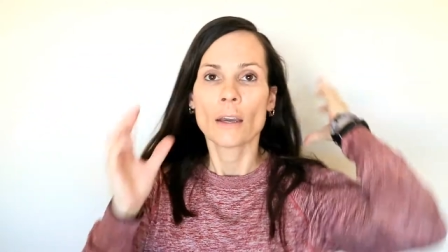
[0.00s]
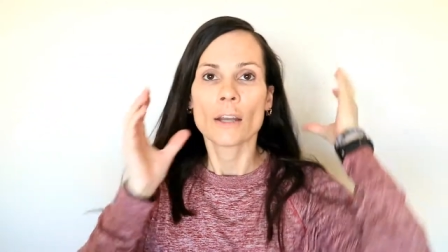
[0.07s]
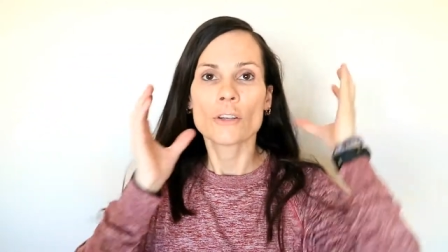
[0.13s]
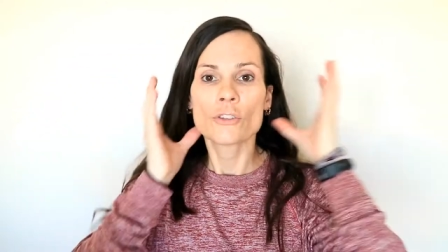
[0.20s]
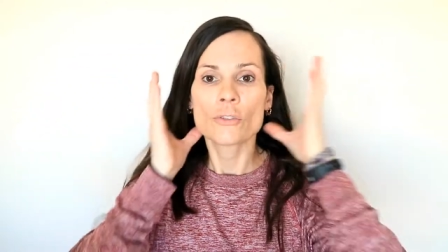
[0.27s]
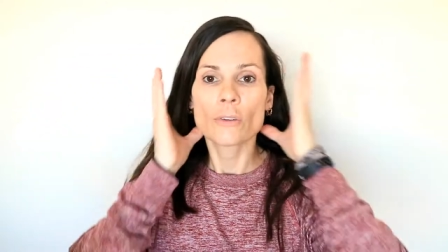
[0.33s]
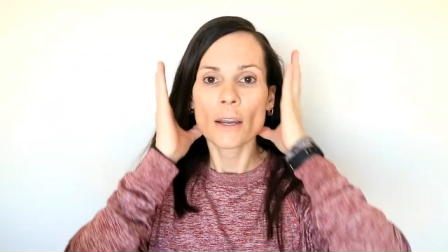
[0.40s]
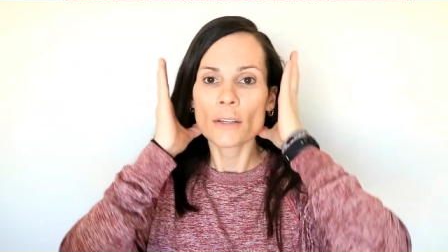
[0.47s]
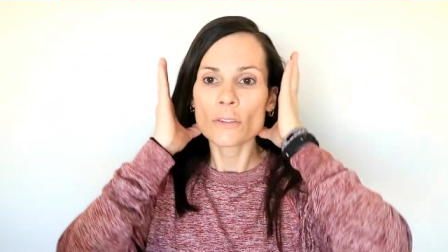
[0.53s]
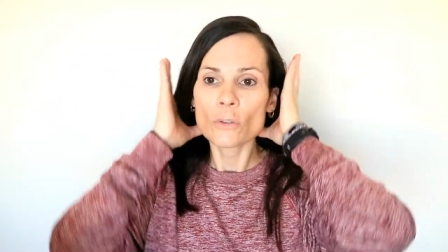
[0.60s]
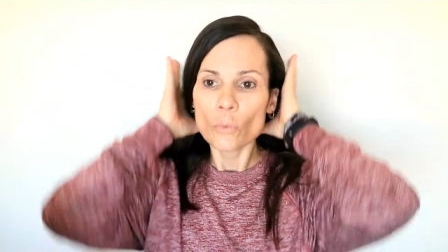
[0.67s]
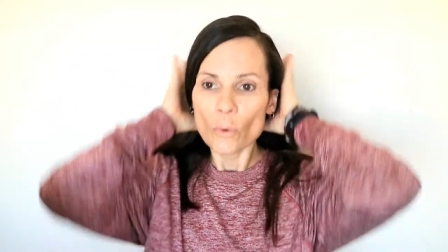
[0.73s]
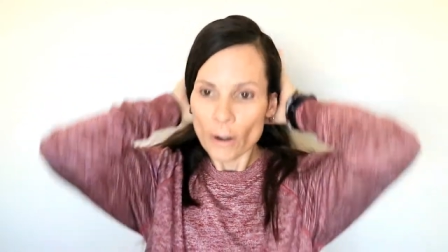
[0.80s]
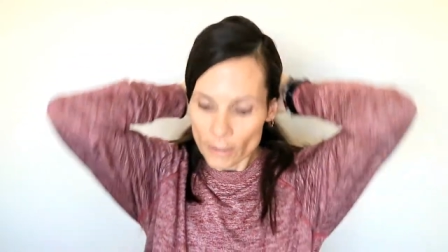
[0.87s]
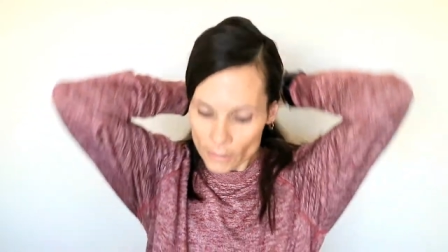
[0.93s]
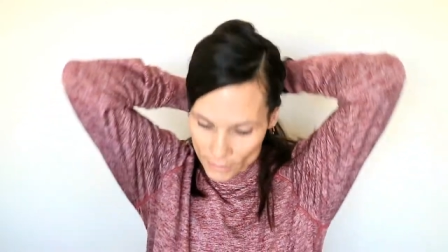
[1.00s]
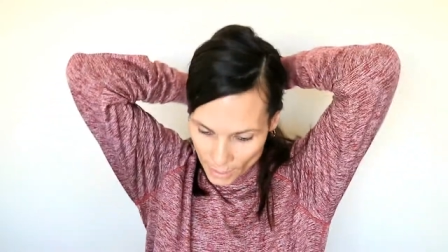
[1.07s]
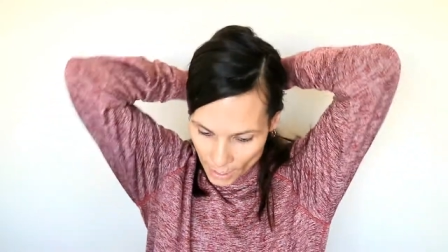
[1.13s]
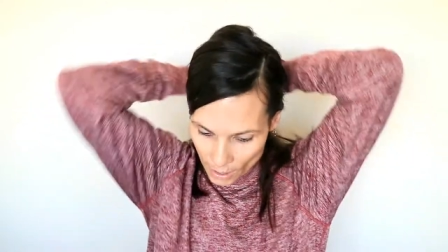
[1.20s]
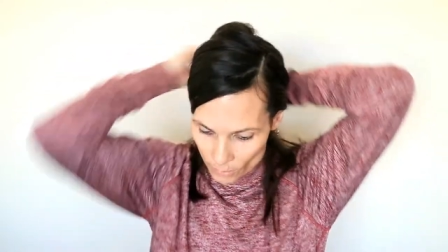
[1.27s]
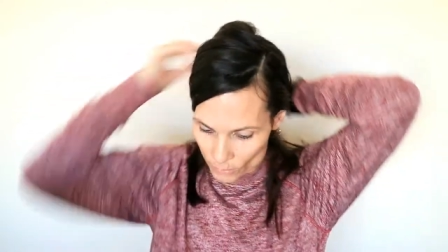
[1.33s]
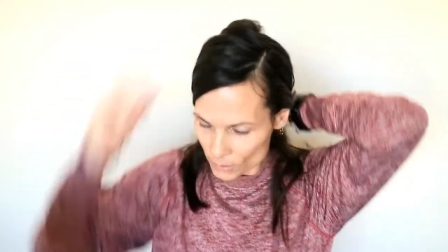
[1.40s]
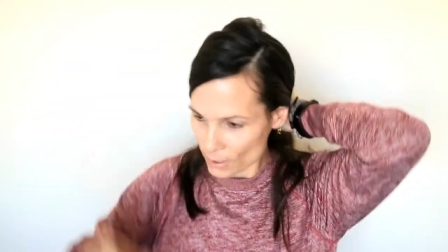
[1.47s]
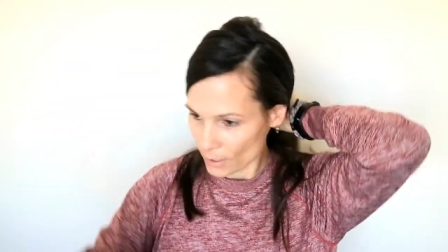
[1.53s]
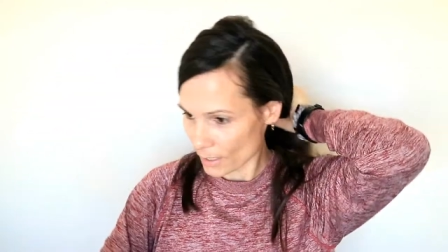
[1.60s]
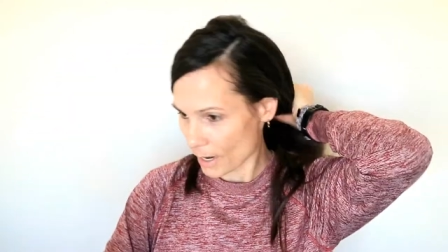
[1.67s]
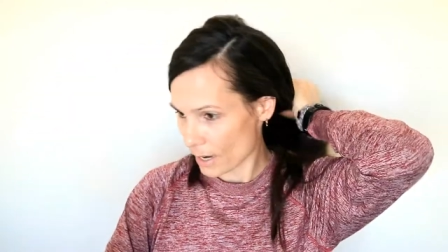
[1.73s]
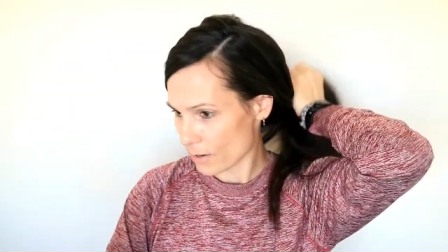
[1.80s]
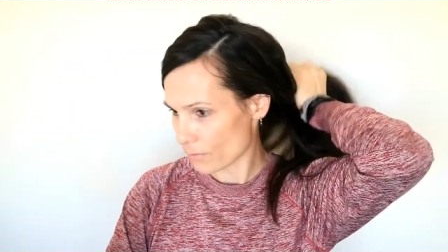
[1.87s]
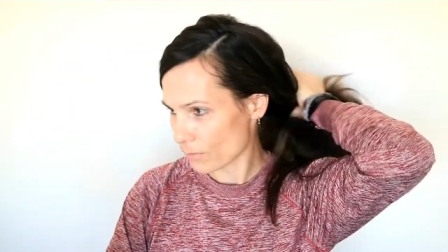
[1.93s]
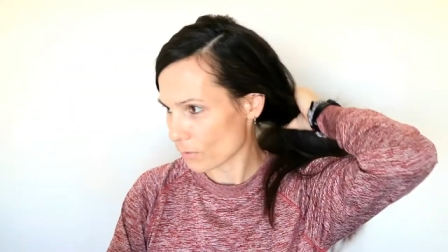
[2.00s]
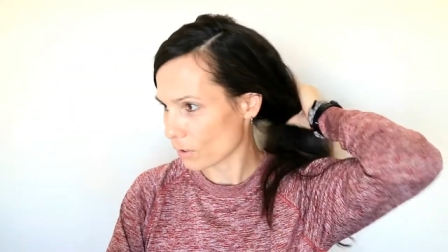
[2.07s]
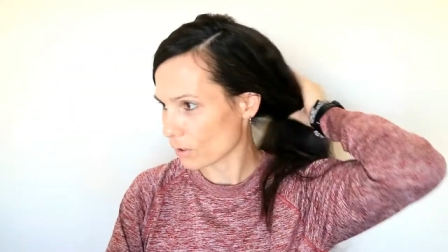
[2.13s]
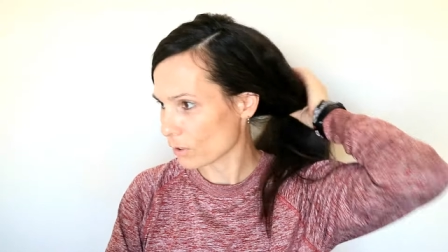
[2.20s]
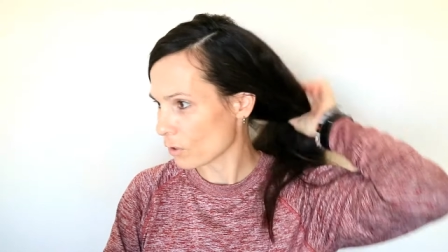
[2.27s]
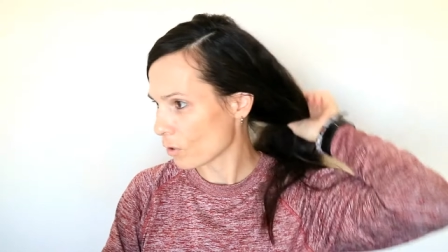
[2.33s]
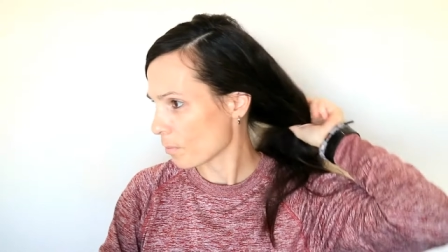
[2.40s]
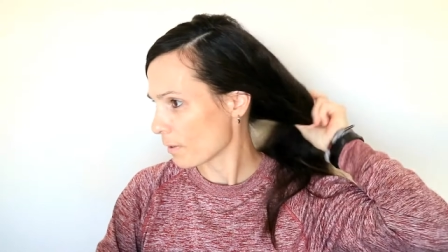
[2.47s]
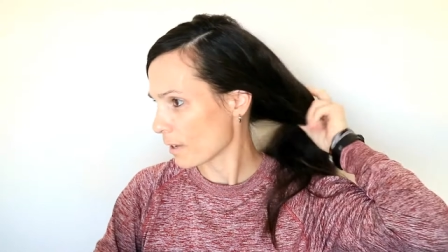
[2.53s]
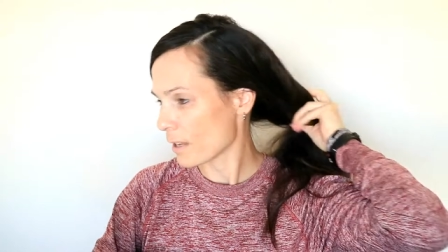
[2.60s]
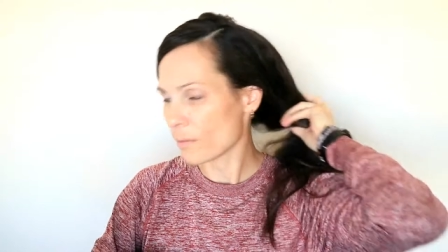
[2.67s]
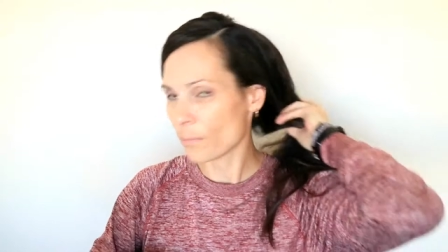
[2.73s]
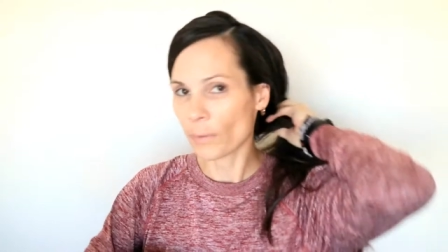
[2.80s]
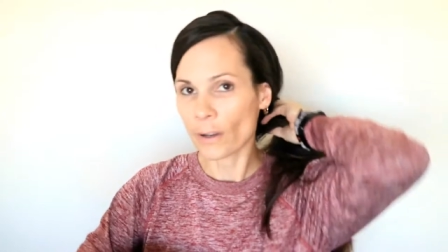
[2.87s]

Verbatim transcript: I tried to wear it down today for a little bit,